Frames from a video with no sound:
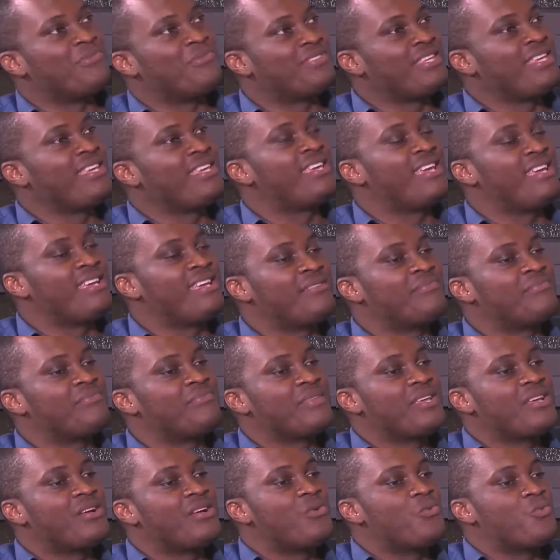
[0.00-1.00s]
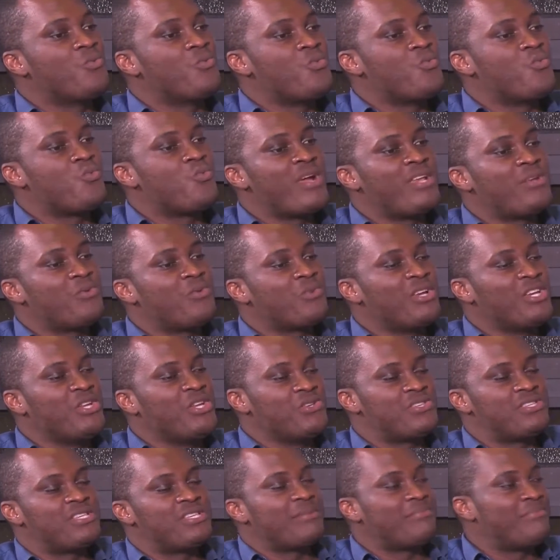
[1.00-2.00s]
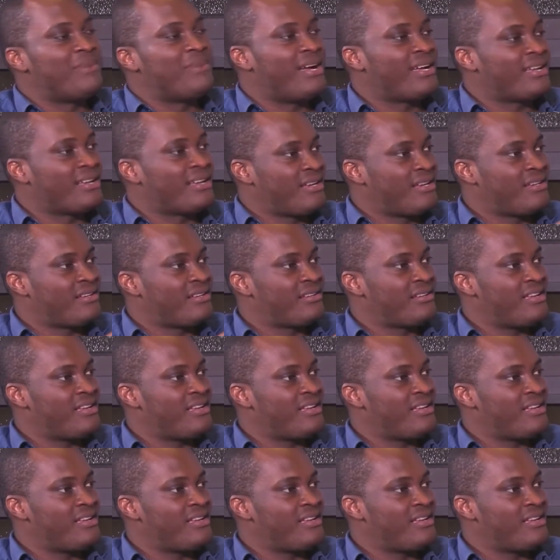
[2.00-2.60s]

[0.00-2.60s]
thinking, when you sit back